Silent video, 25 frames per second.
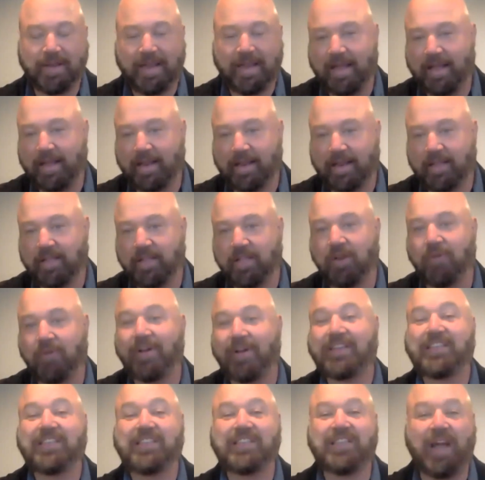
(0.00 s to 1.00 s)

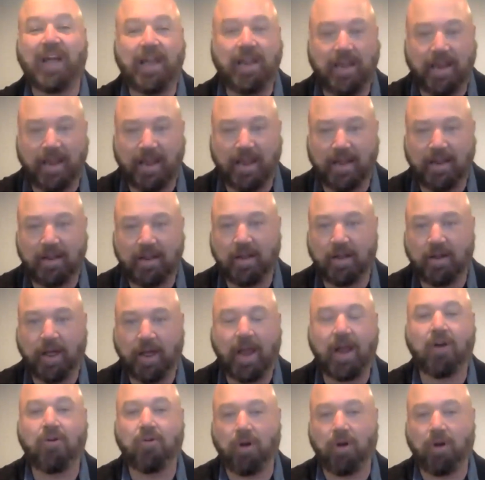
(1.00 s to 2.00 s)
exciting
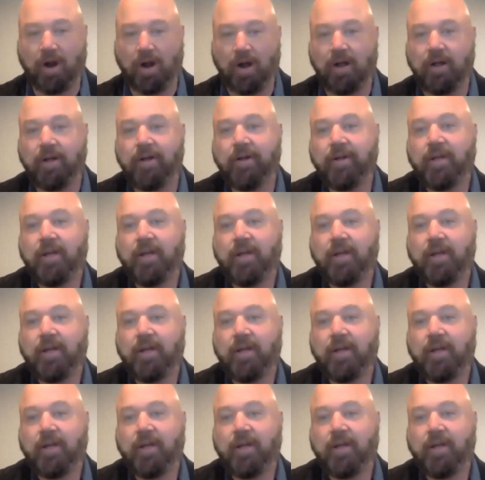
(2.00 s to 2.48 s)
era